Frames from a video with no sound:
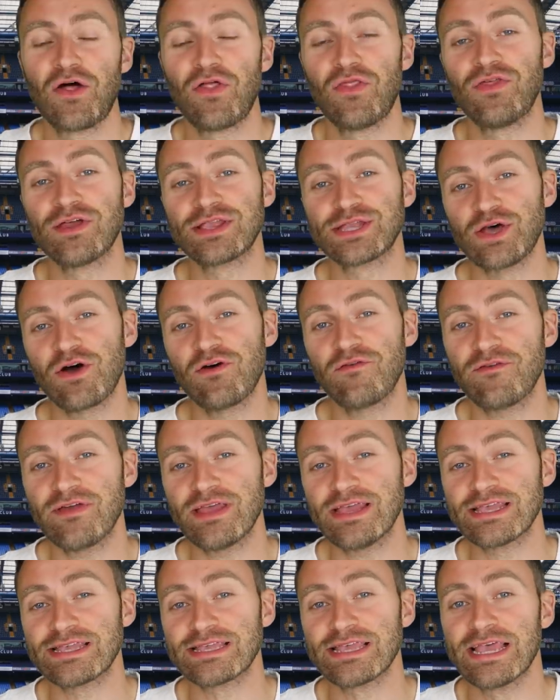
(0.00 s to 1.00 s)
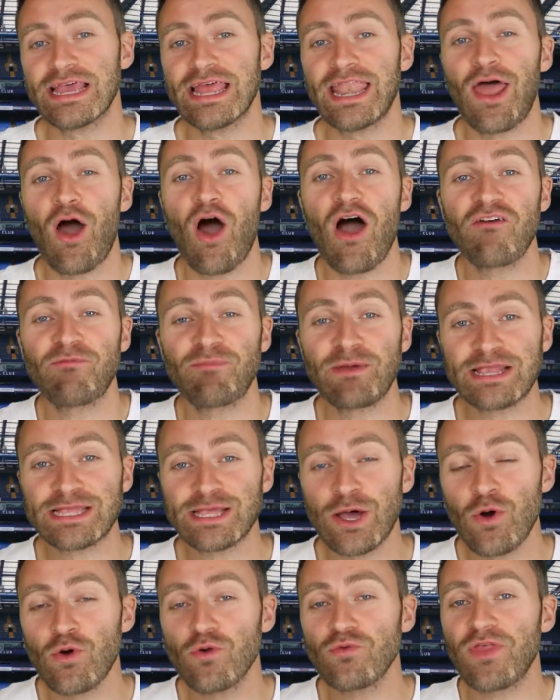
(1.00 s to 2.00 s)
The Toffees. Now, I've been
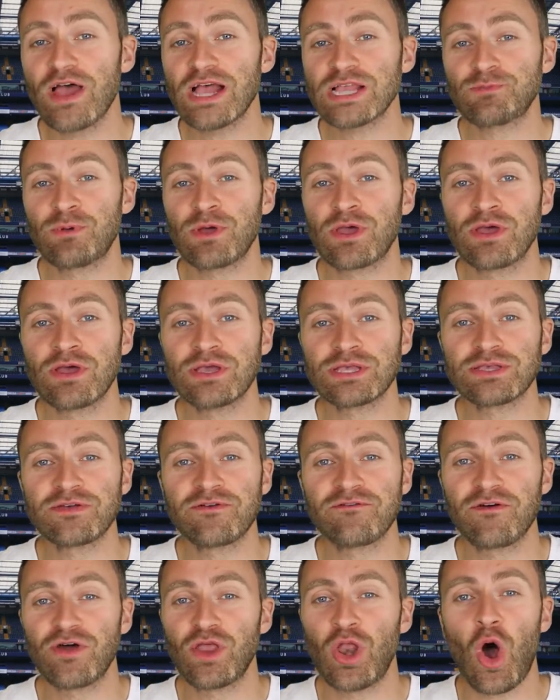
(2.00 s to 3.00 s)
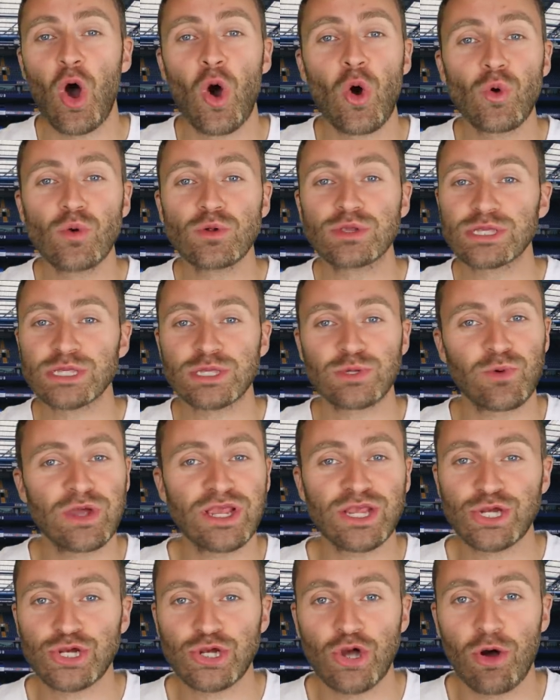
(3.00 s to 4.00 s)
told that's because of an old
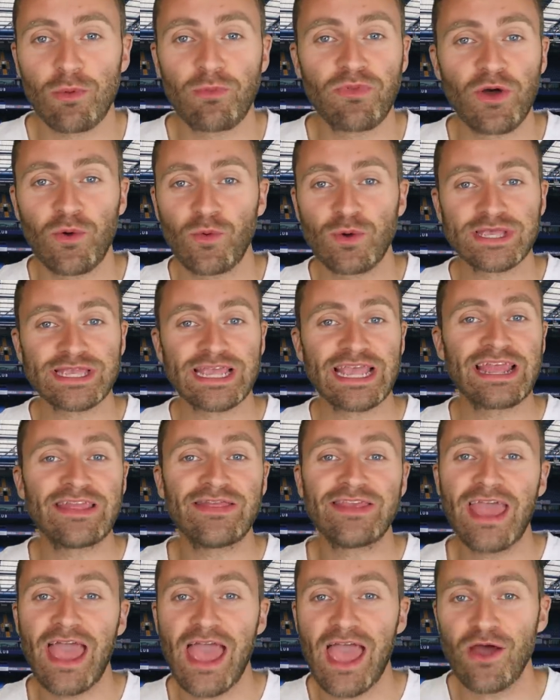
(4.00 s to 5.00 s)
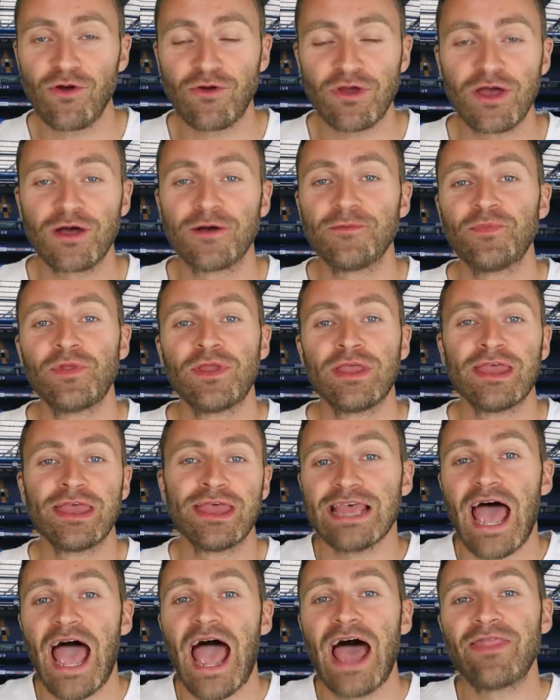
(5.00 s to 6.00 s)
sweet shop that was in the area.
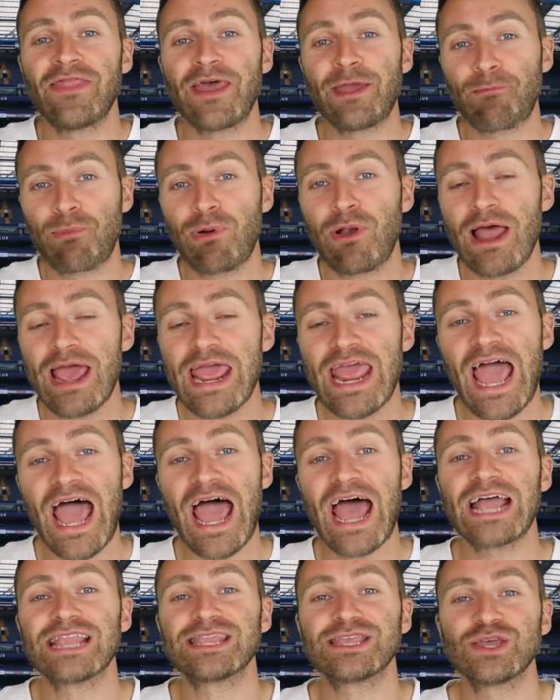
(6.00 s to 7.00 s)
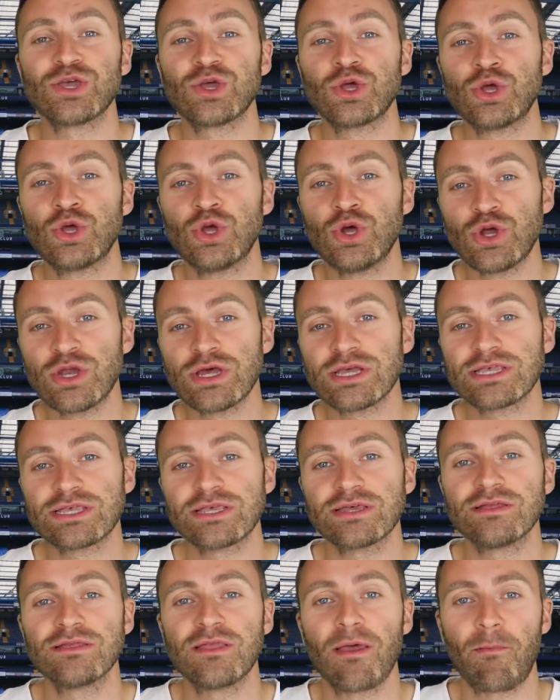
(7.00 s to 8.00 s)
And they play at
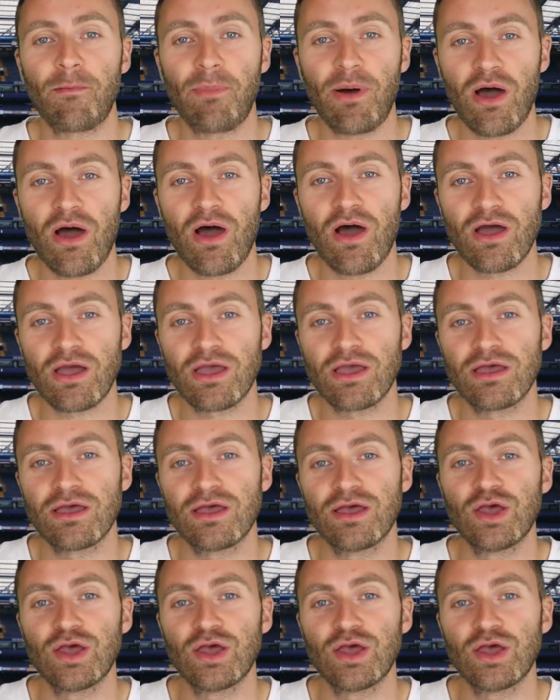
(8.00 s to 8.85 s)
Goodison Park.